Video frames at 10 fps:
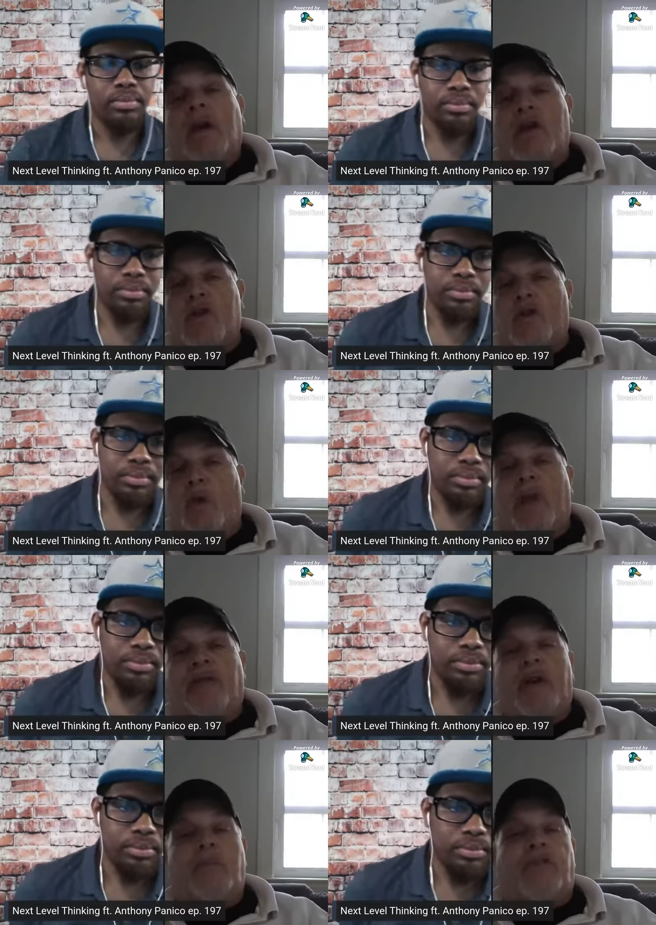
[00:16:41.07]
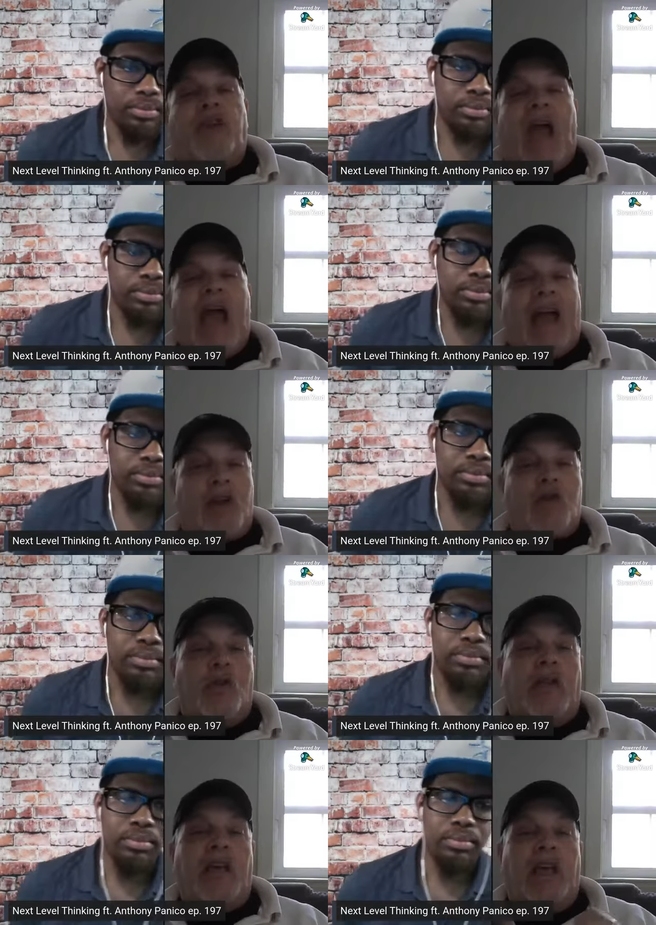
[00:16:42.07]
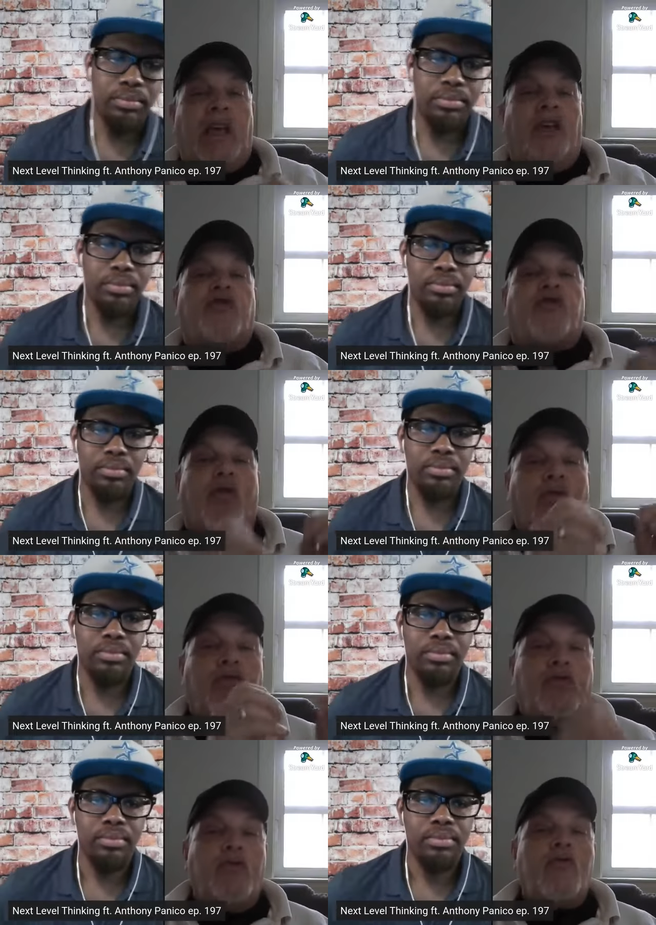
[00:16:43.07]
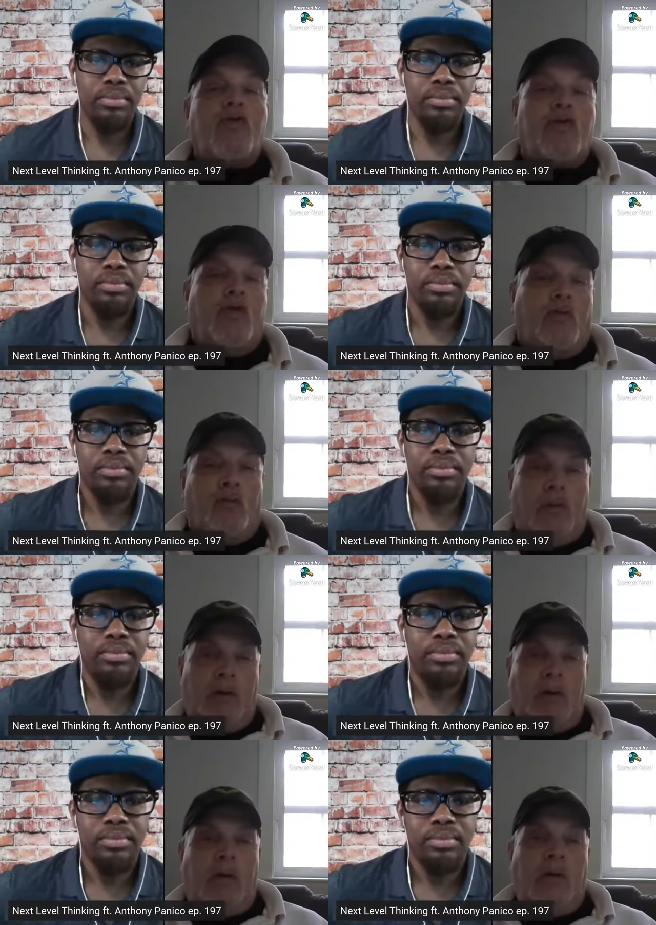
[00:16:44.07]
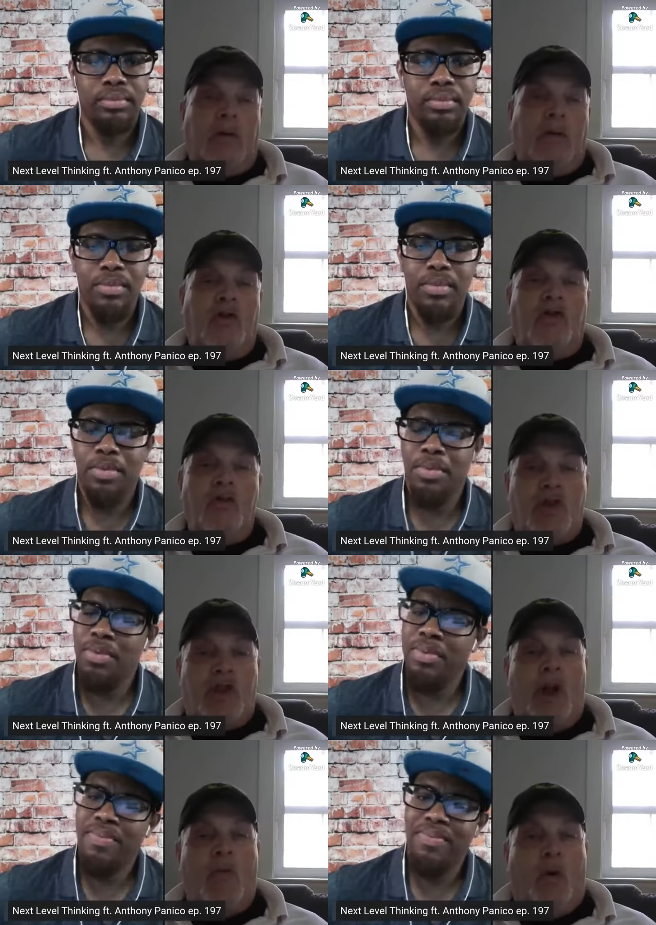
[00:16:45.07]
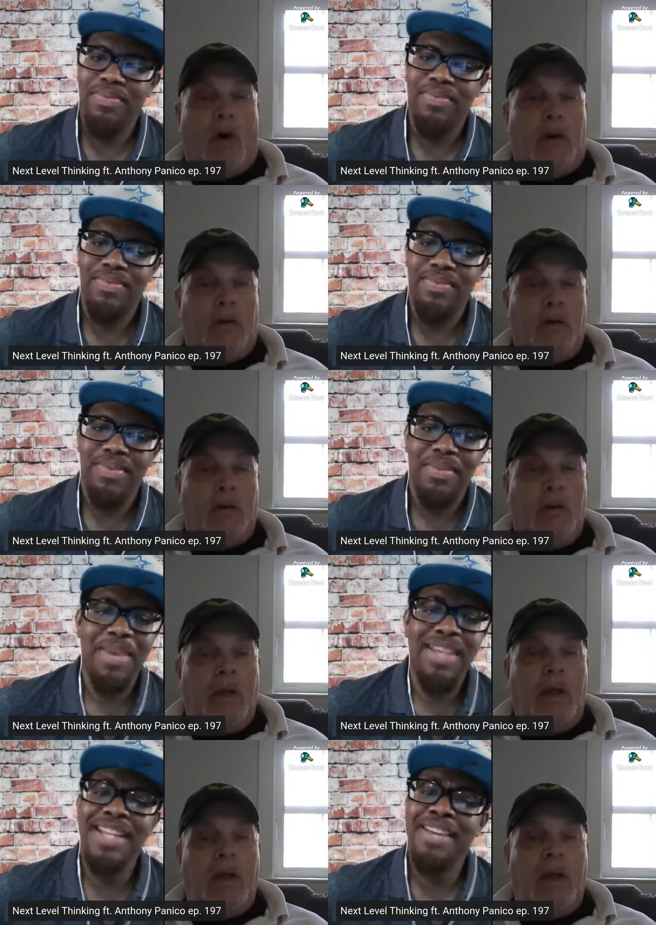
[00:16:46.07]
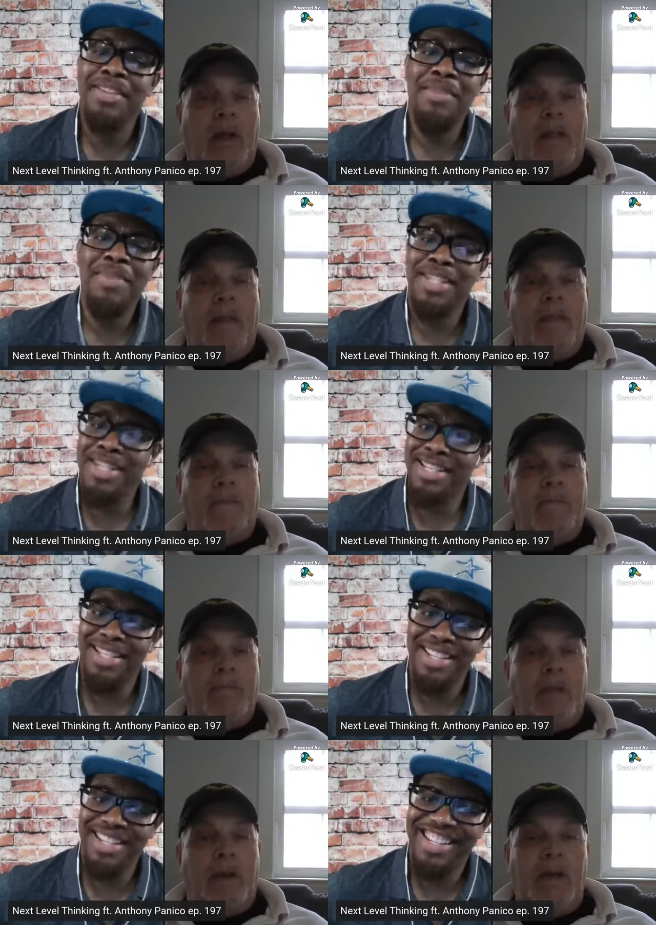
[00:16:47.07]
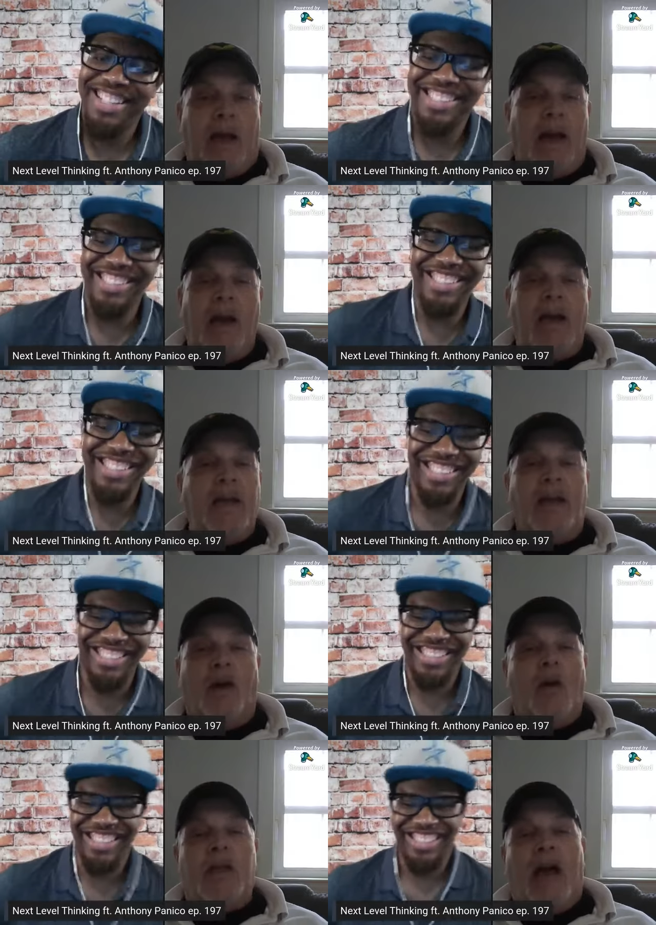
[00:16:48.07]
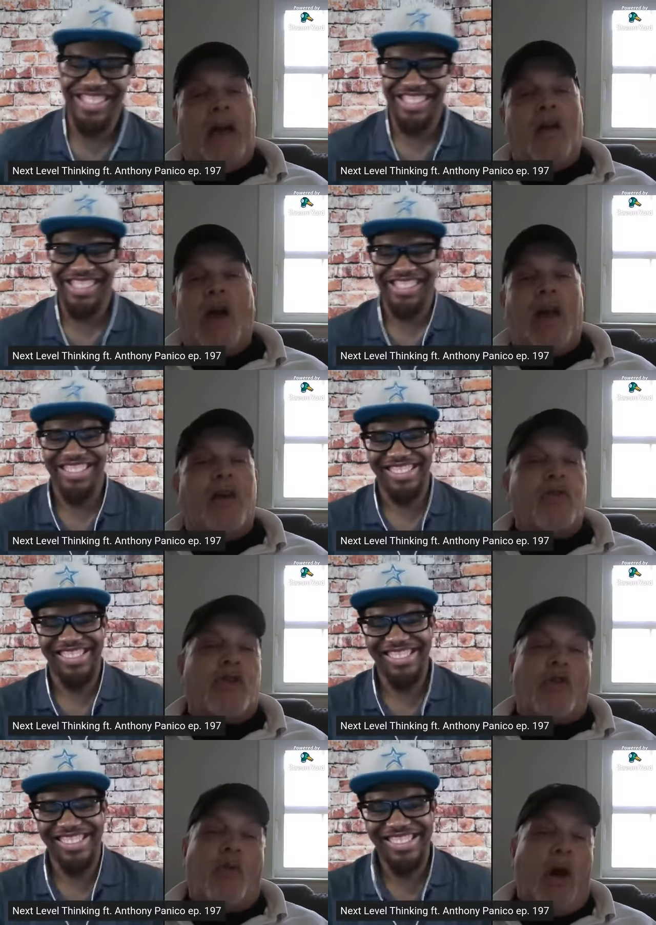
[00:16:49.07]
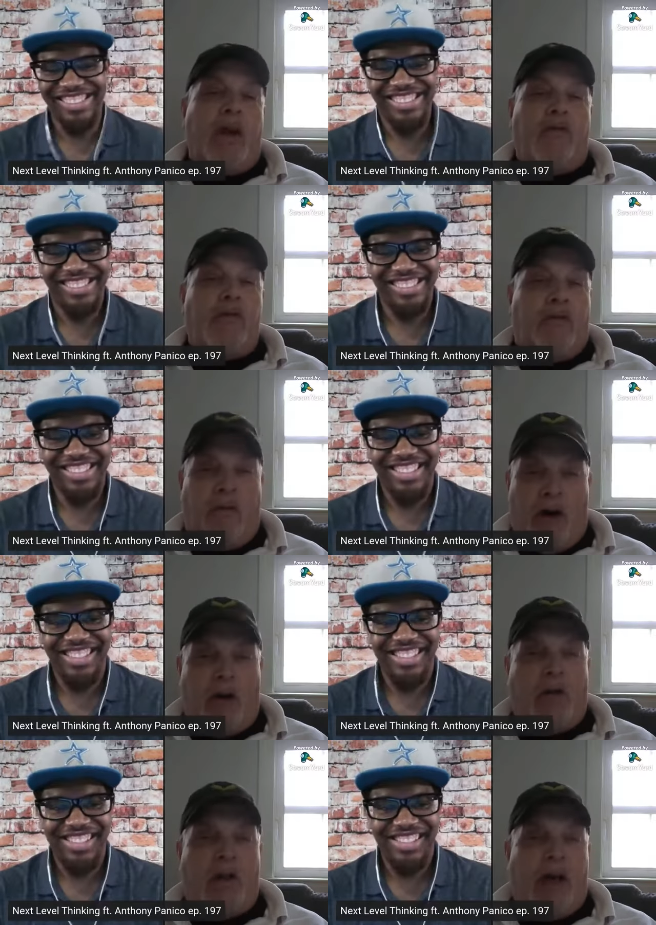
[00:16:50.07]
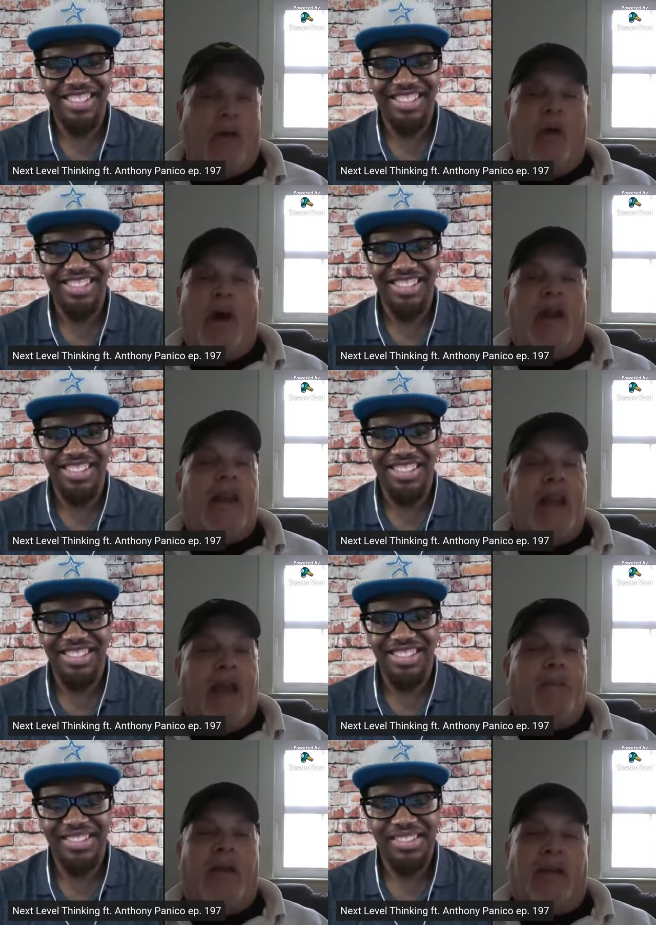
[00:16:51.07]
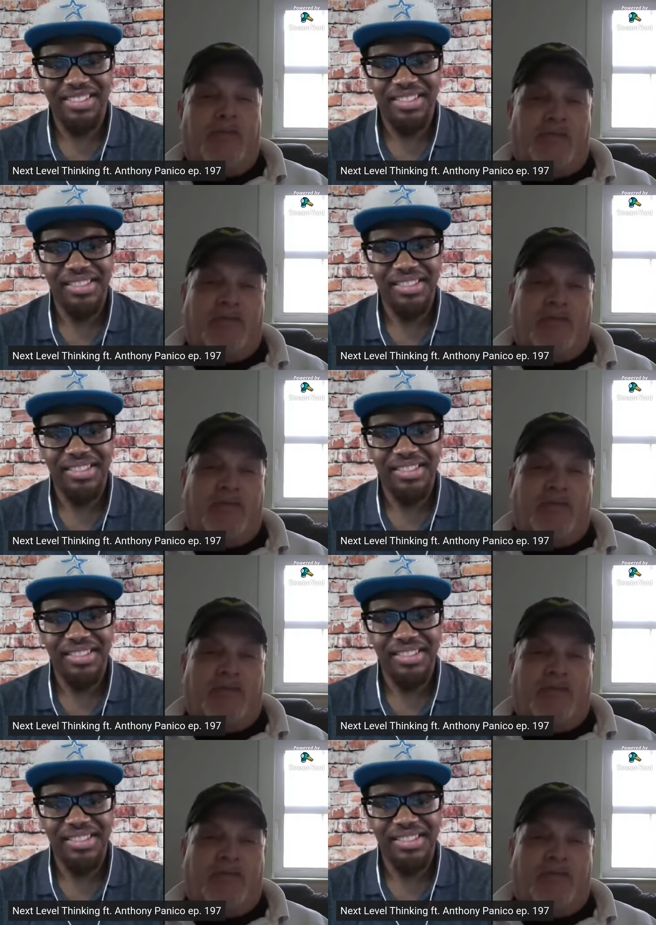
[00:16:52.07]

Speaker 1: is you want them to actually introduce you to hmm. someone.
Speaker 2: Makes life so much easier.
Speaker 1: Yeah, You know, I don't I don't just want a referral. I don't want a name and a